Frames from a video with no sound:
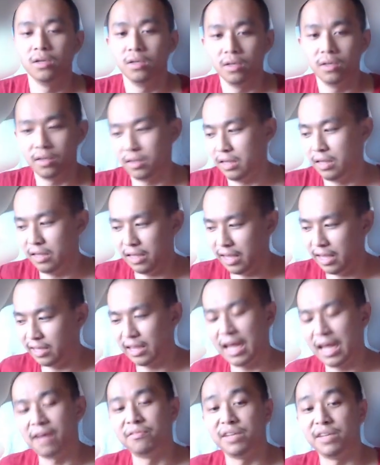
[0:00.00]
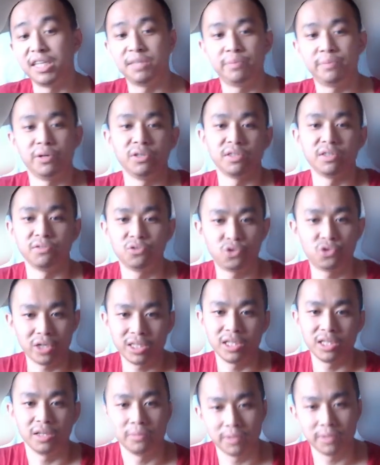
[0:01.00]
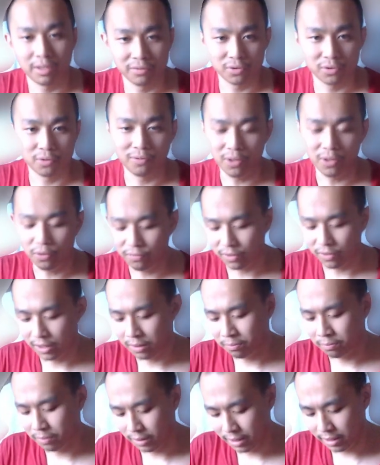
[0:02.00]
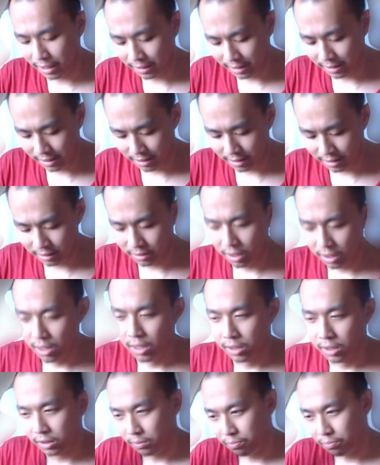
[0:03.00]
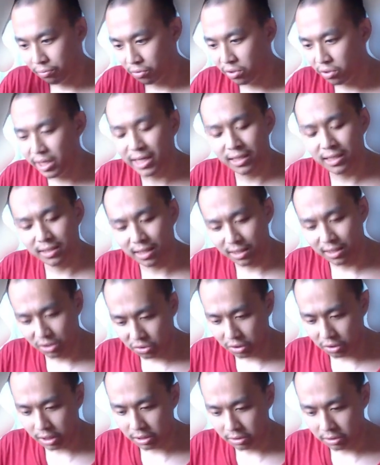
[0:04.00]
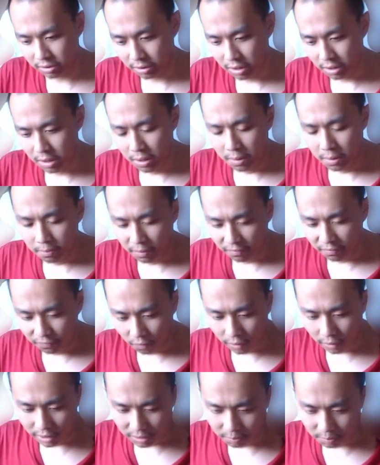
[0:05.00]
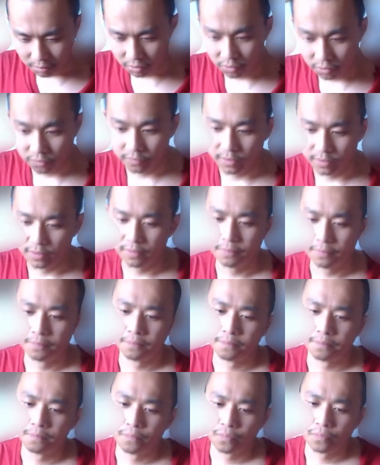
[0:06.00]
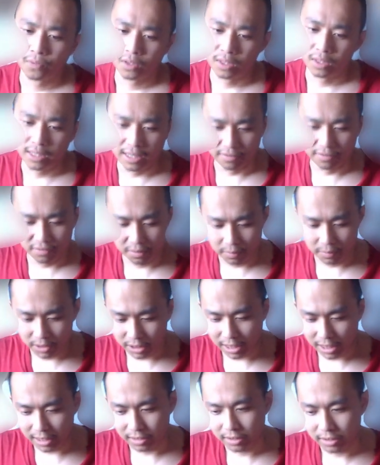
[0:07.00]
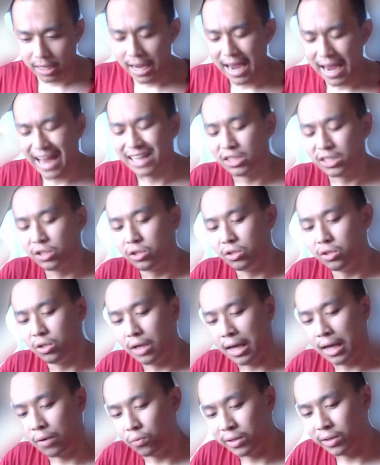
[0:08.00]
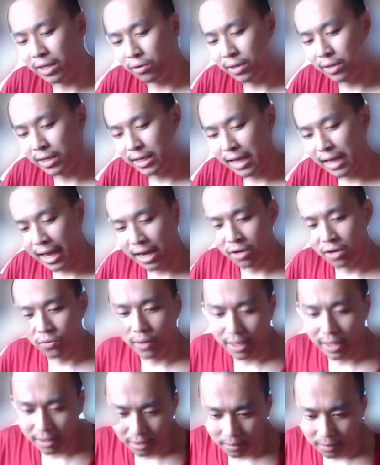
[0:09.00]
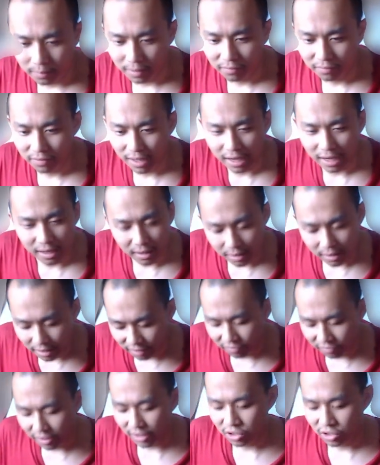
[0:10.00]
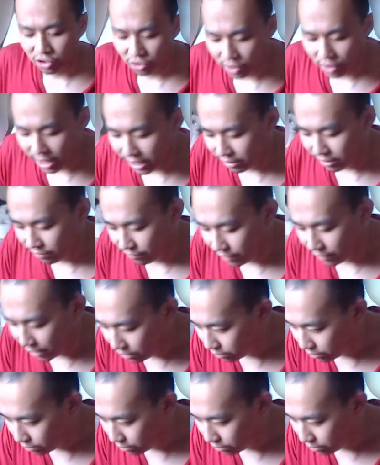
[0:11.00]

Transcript: like, they have the experience of stretching themselves over and over again. But the idea is to pre-extend trust before it's proven, to give them a chance, and without getting angry at them if they try and fail.